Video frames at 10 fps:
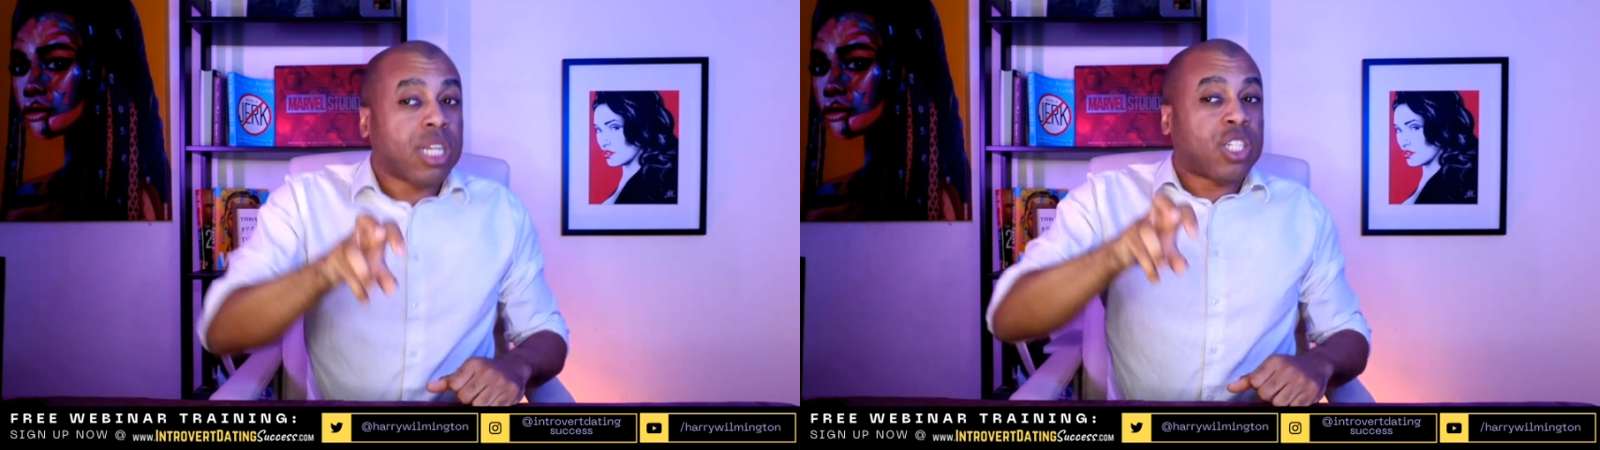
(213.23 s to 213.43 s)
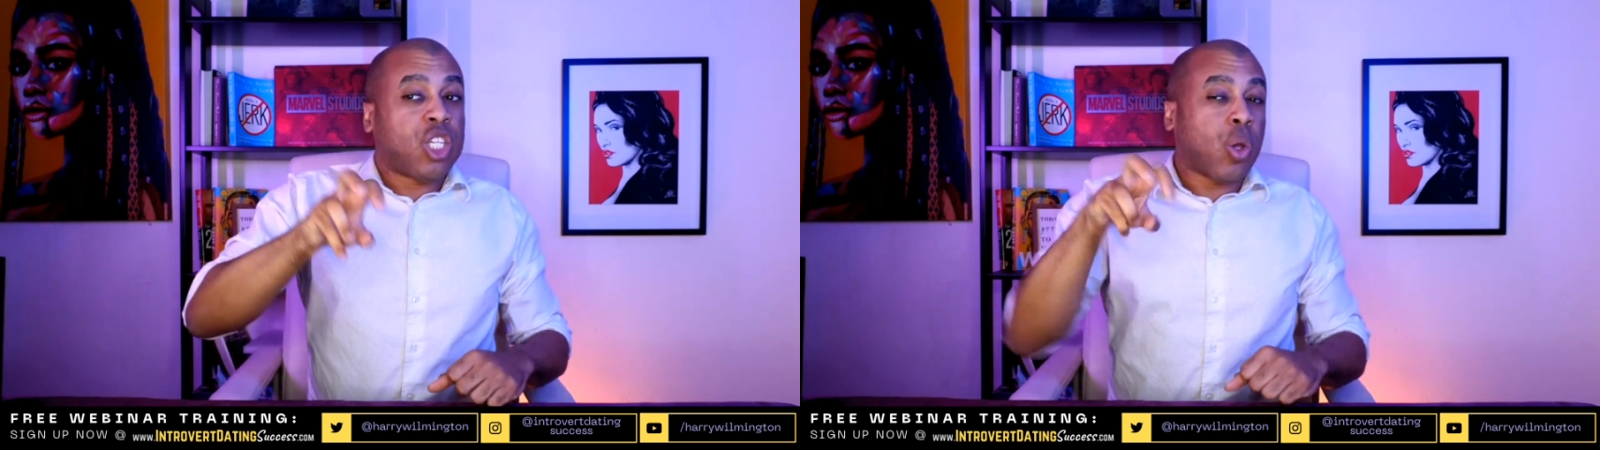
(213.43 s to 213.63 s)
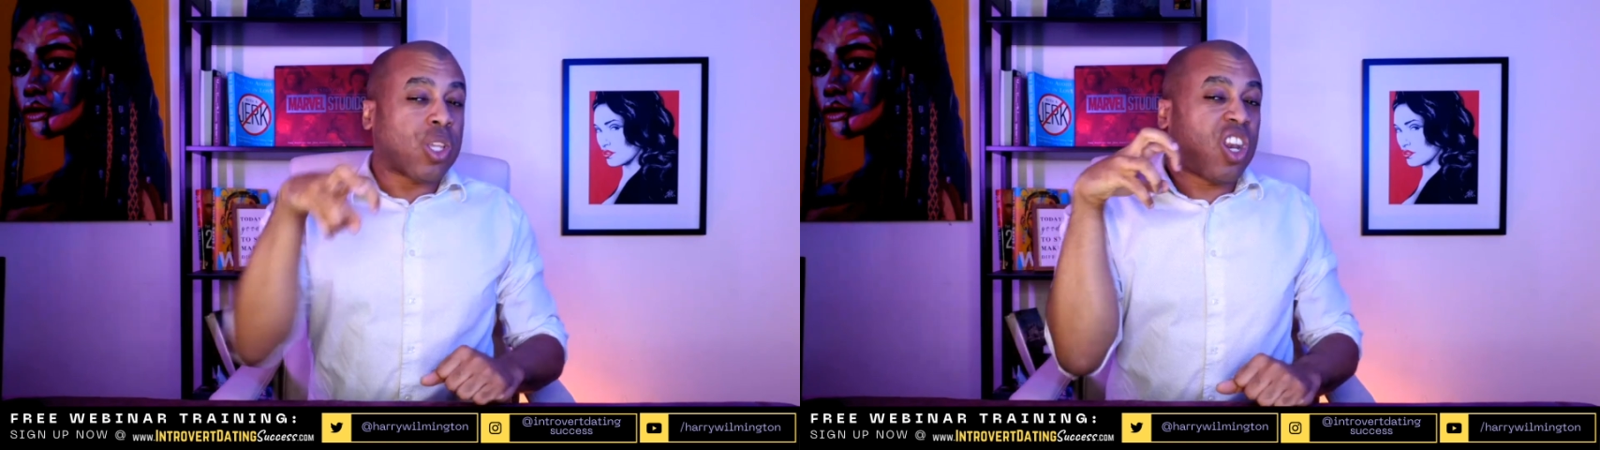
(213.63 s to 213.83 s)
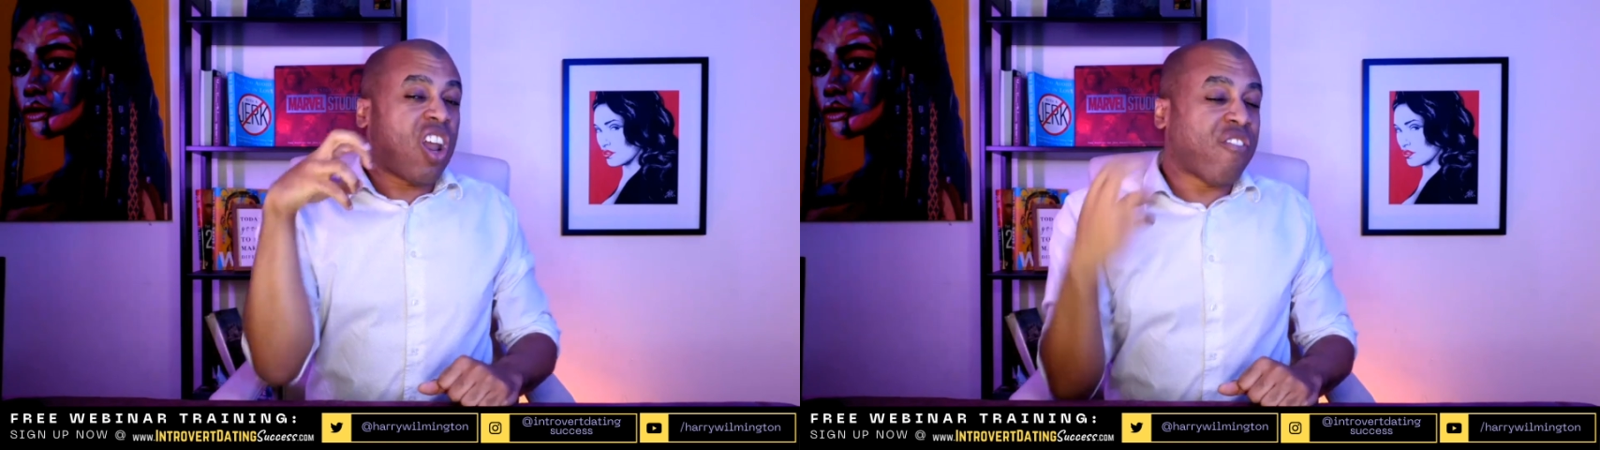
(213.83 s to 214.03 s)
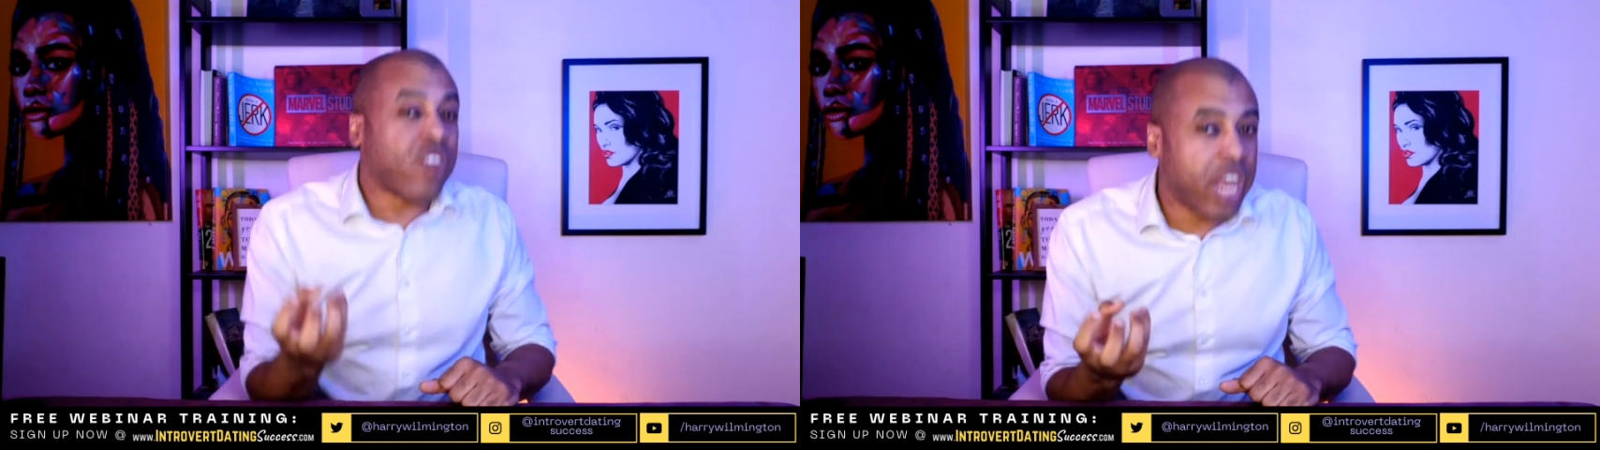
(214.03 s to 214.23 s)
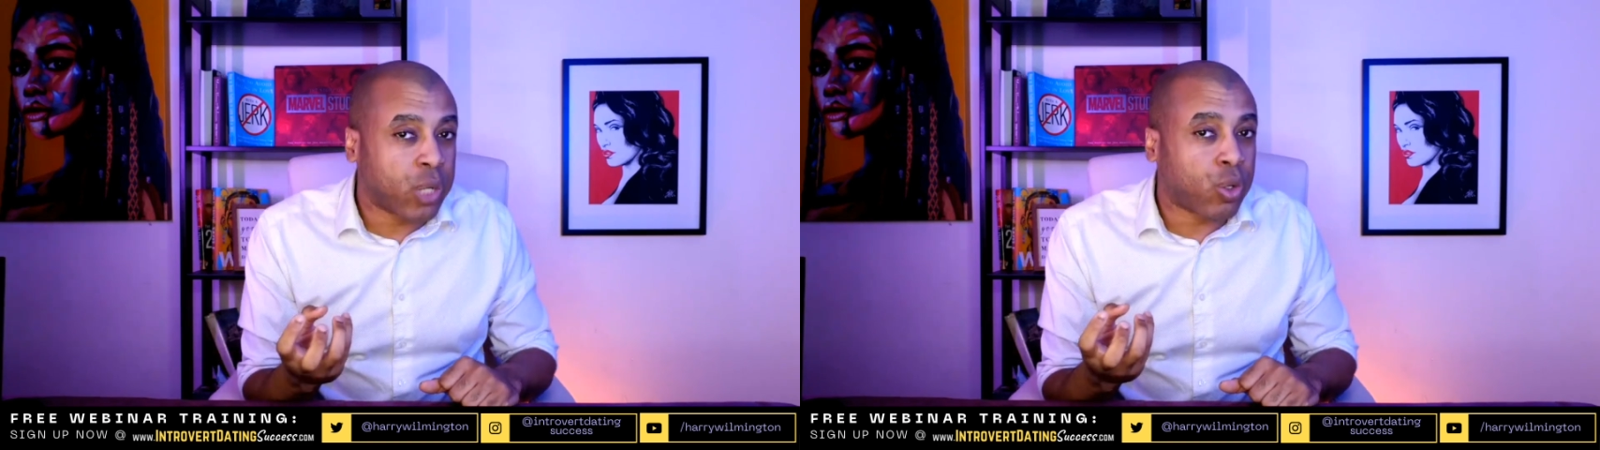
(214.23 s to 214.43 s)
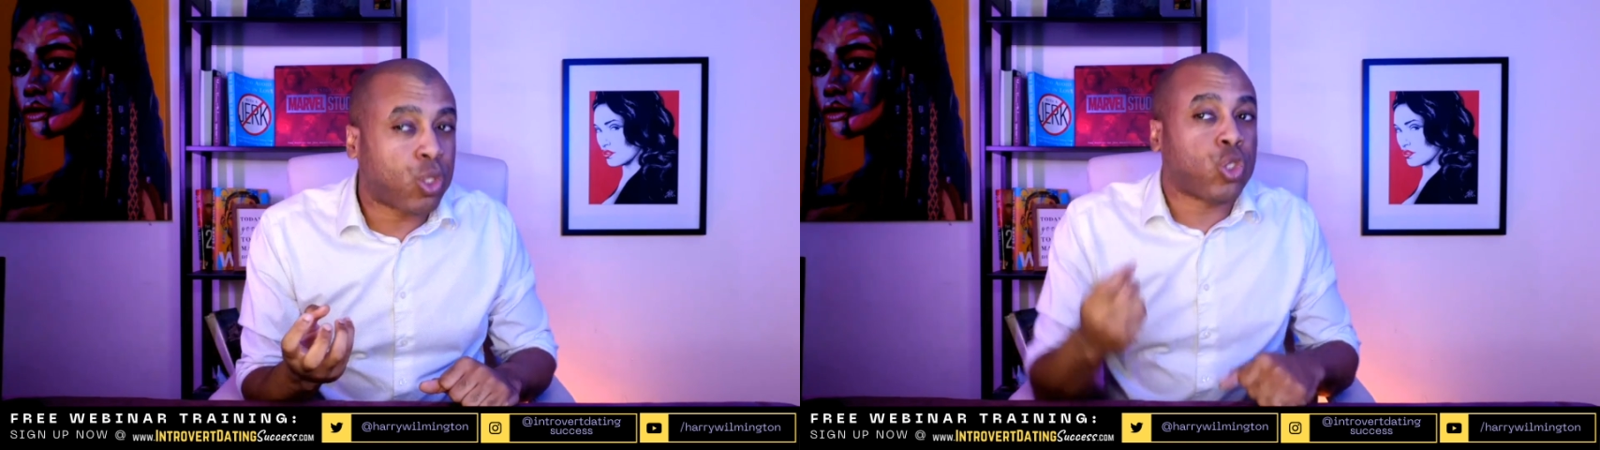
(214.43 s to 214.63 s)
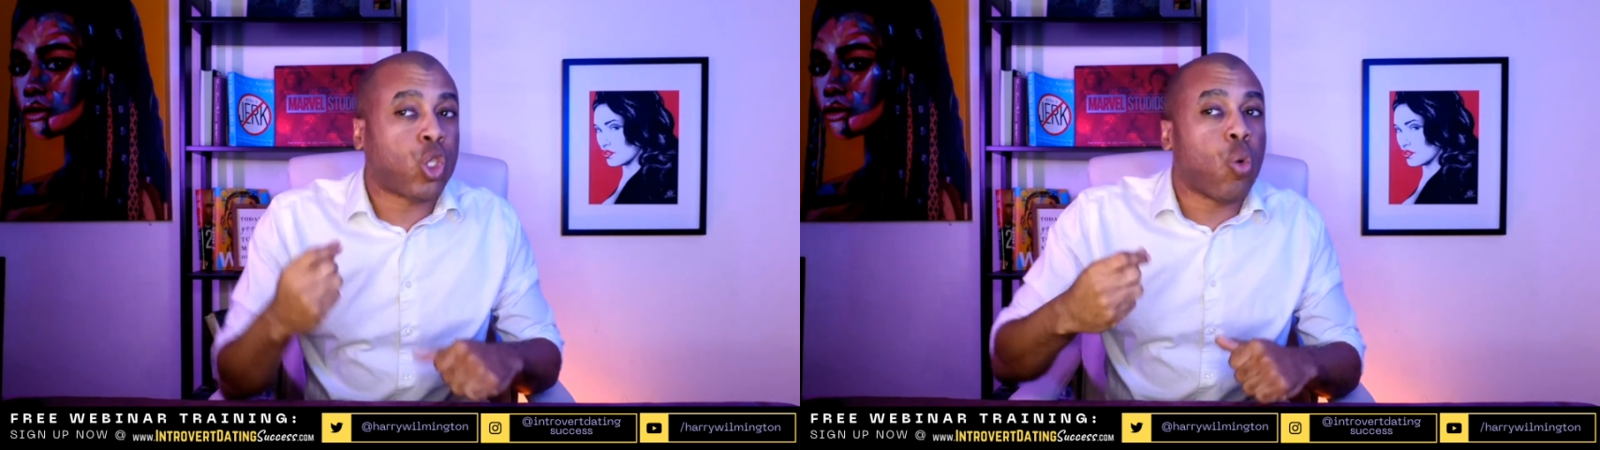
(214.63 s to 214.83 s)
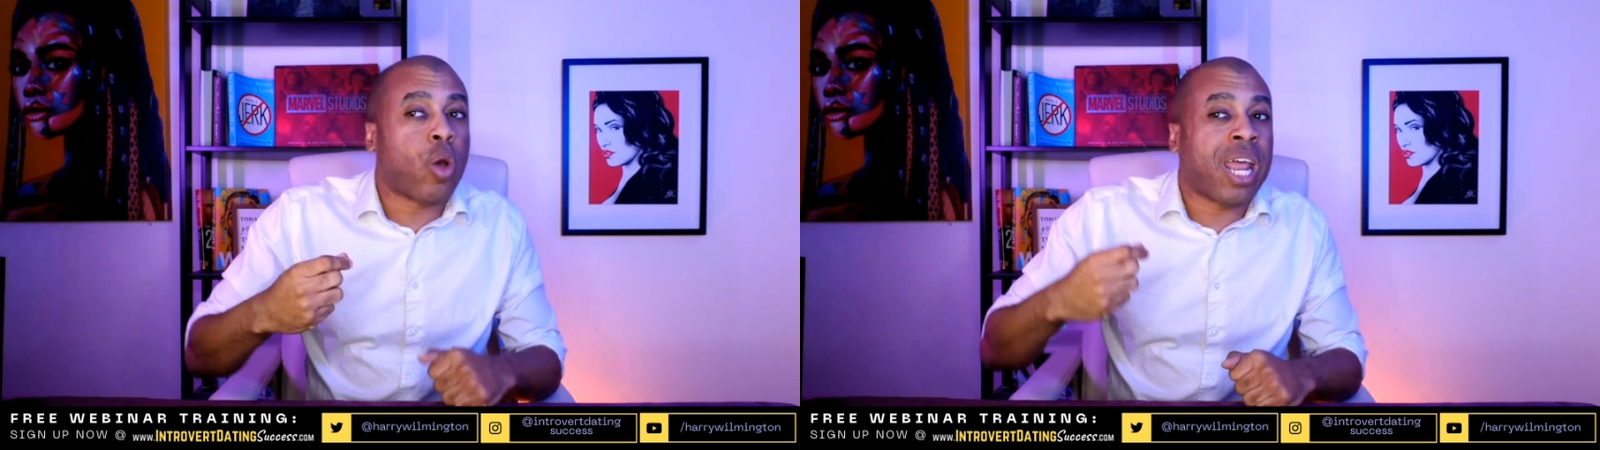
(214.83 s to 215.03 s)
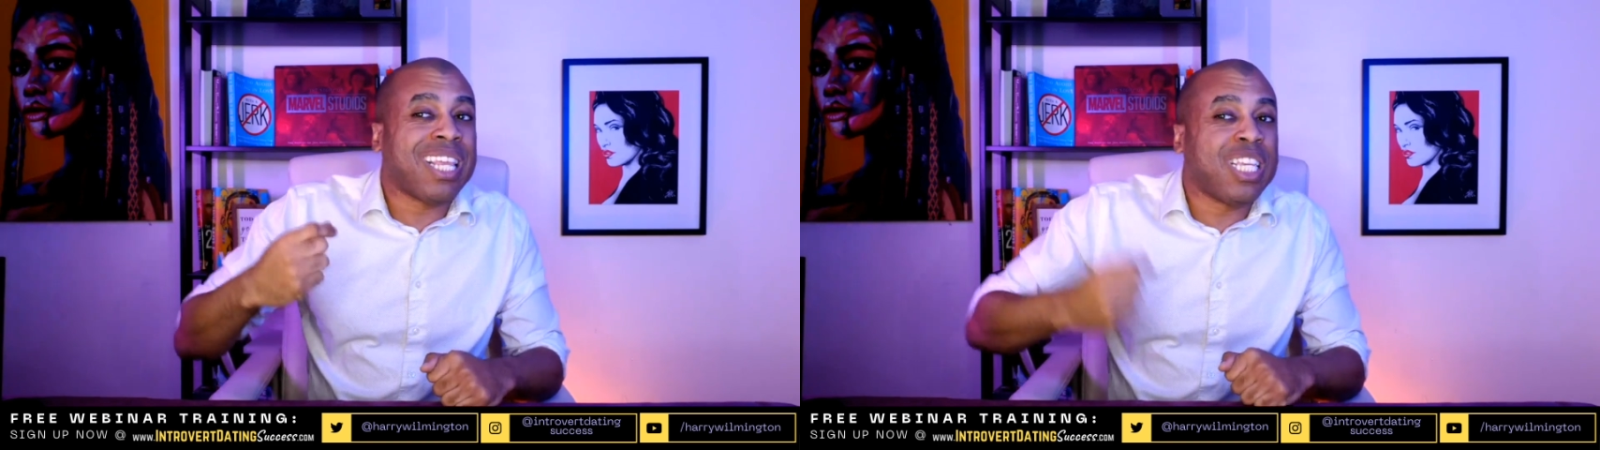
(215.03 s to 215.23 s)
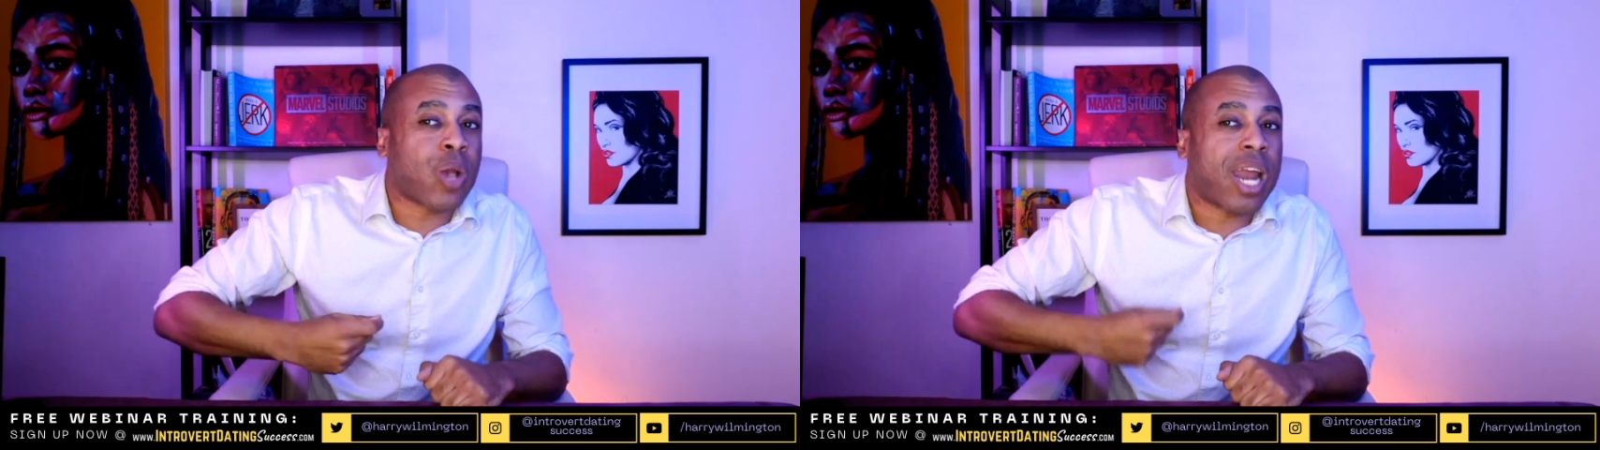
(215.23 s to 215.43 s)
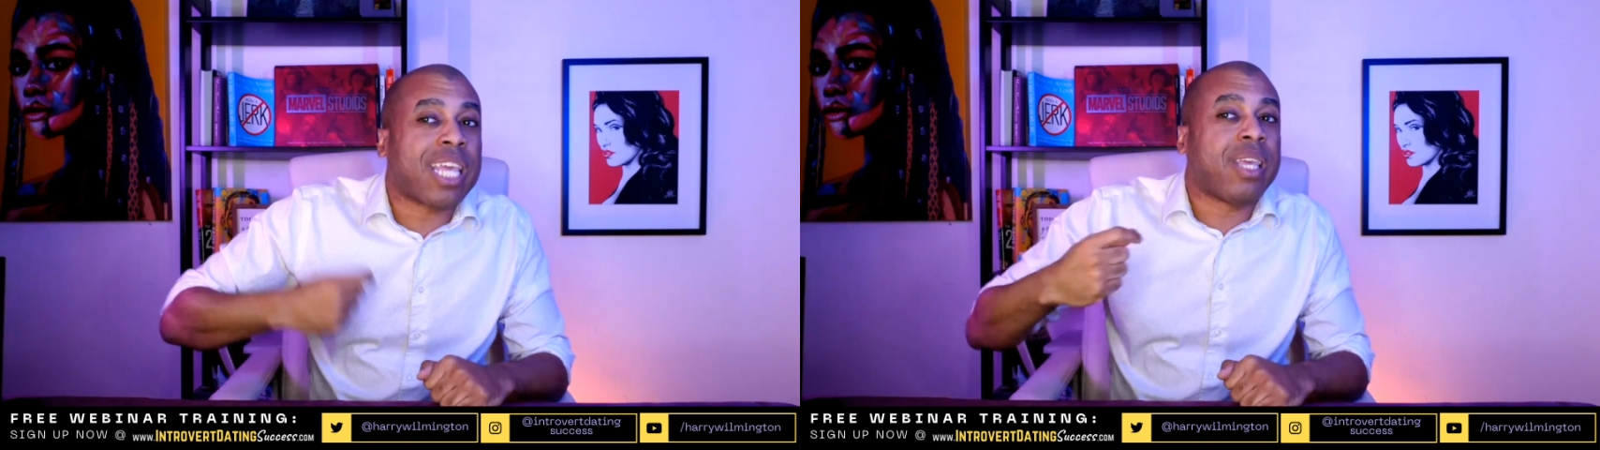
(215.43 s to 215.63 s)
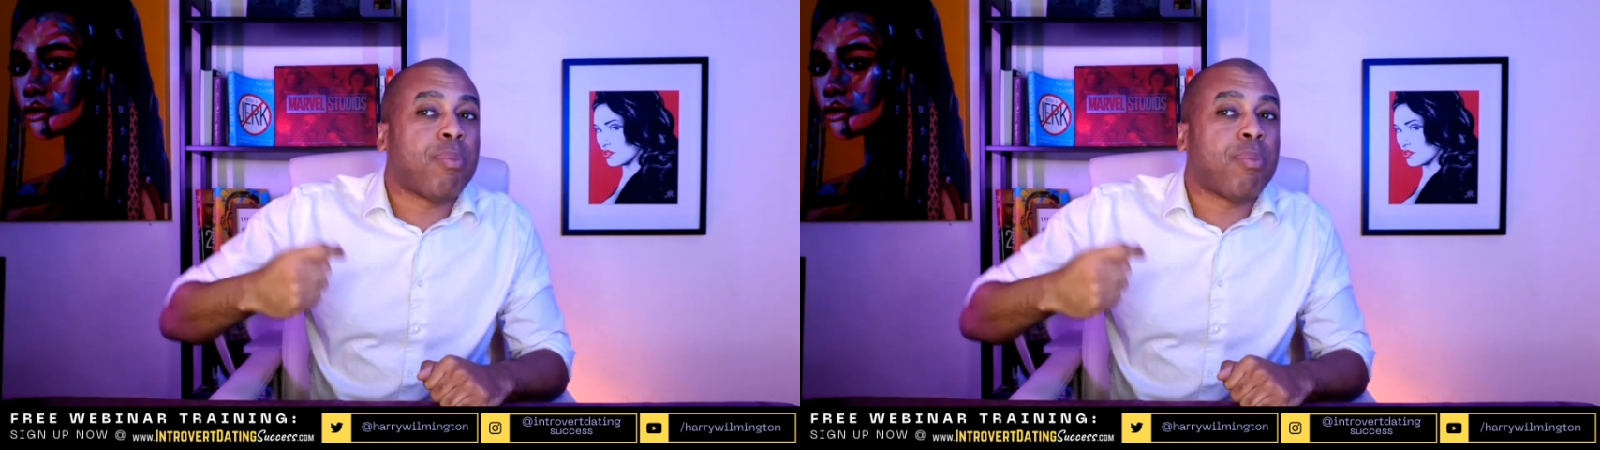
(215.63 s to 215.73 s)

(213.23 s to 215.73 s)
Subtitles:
she still has enough of an interest to still want to at least try to